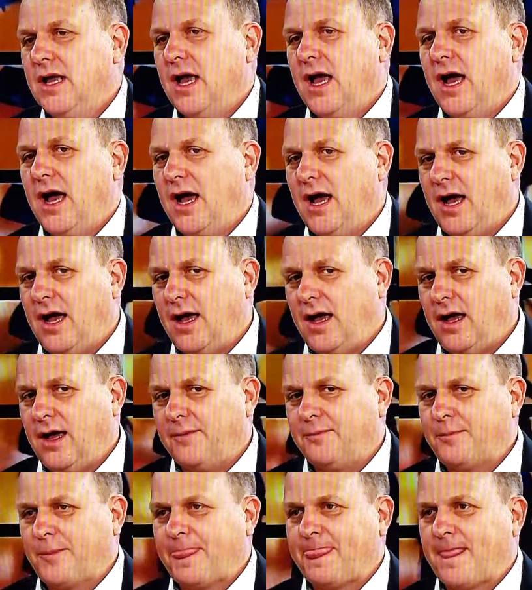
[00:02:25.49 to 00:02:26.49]

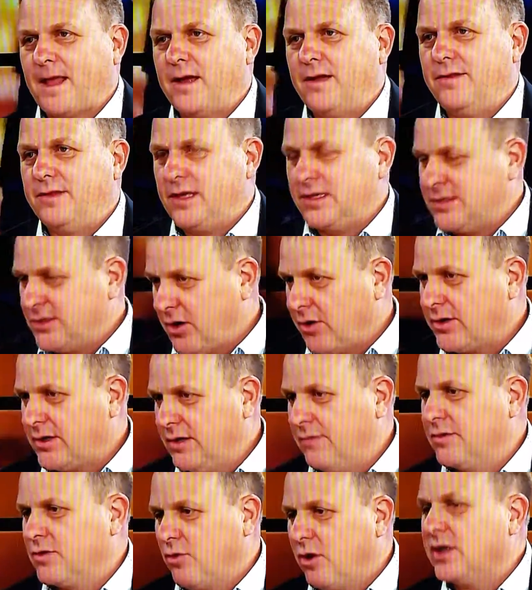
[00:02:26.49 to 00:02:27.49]

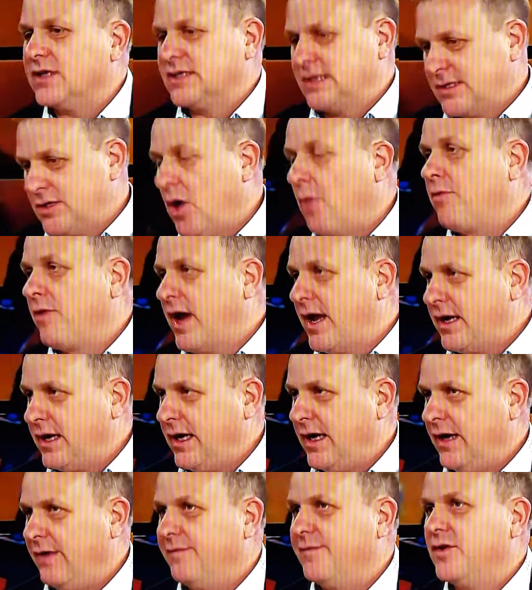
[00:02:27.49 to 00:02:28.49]
Qantas doesn't operate
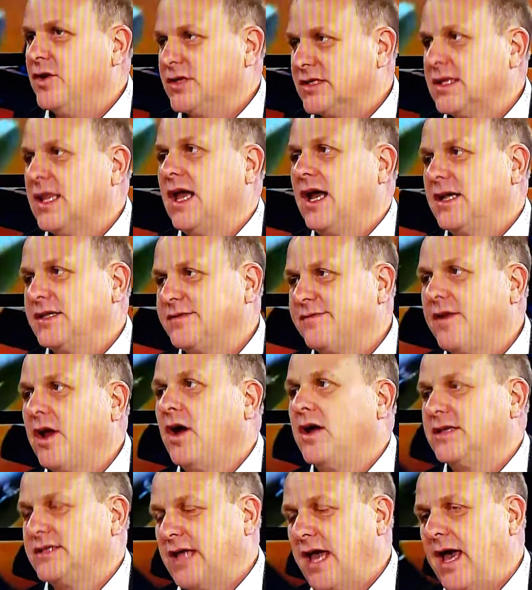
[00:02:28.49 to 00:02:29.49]
any first class
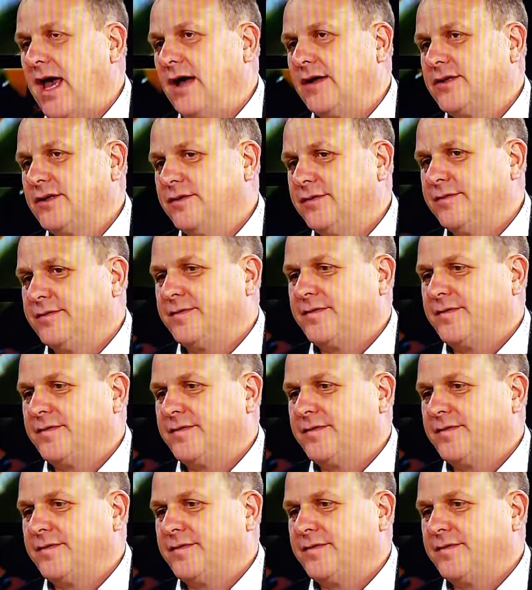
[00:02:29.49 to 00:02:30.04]
flights out of